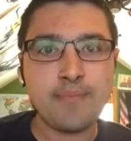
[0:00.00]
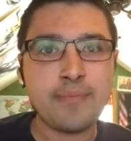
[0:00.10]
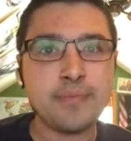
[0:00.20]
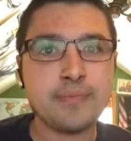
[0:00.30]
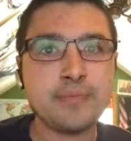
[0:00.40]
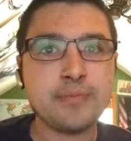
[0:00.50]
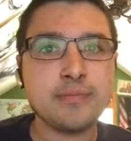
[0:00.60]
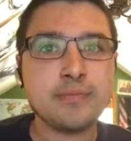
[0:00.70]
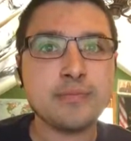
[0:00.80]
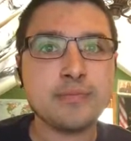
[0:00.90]

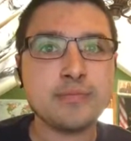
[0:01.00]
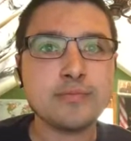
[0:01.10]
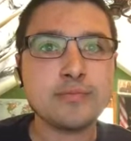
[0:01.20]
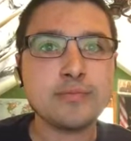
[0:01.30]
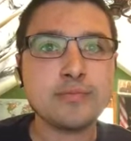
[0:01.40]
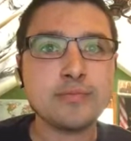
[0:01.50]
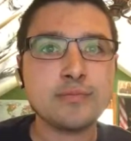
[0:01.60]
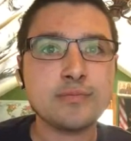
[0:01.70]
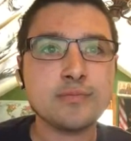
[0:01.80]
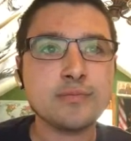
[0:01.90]

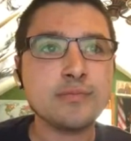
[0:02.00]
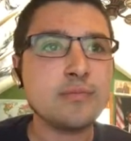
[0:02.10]
[no speech]